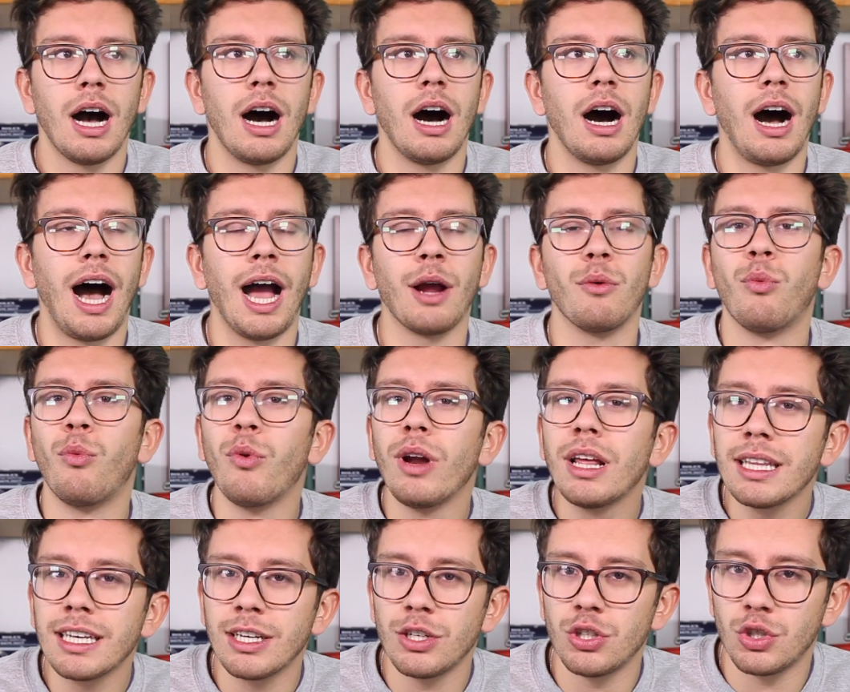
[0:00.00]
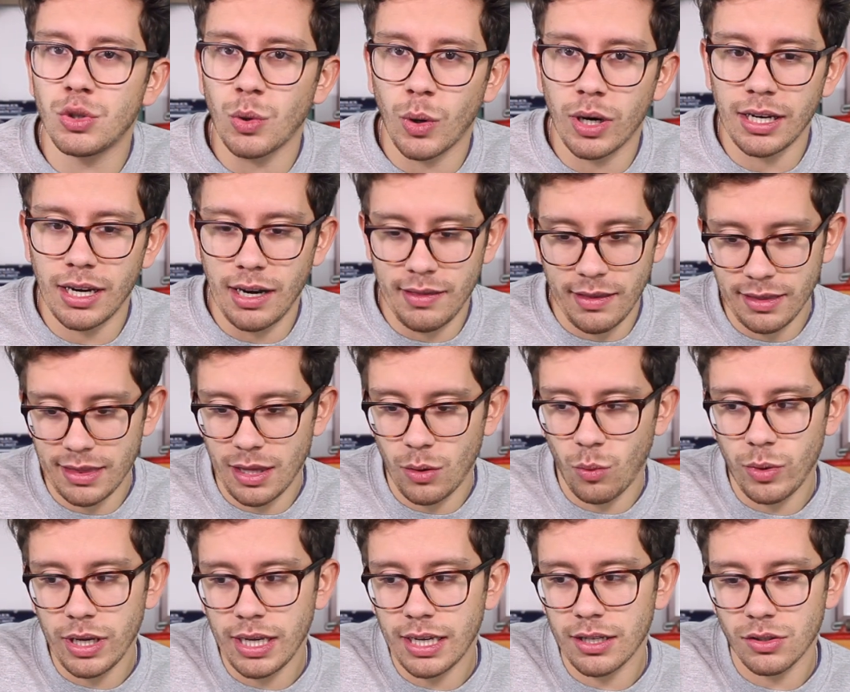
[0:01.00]
Uh, I really enjoyed it. I think
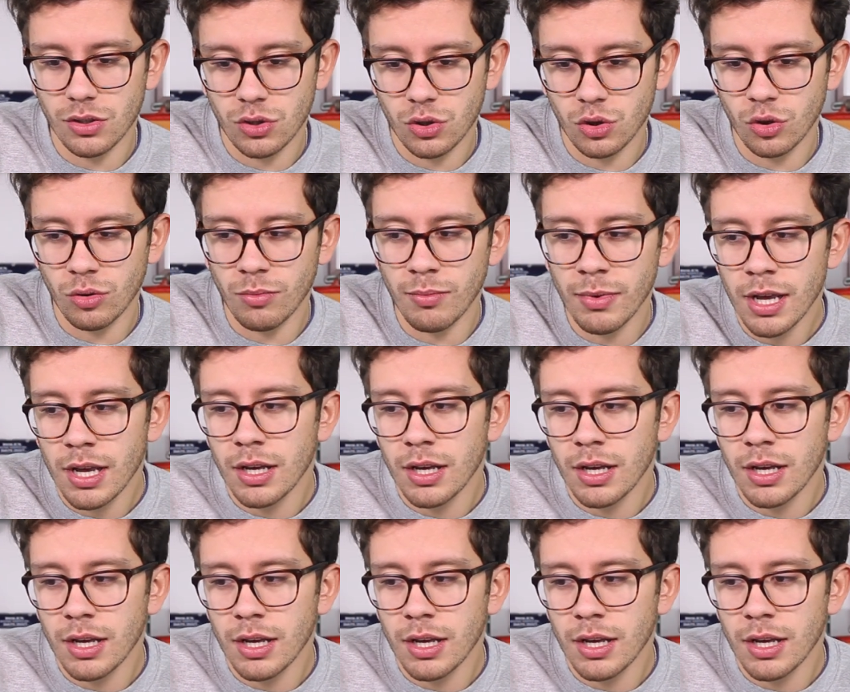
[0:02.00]
that we consume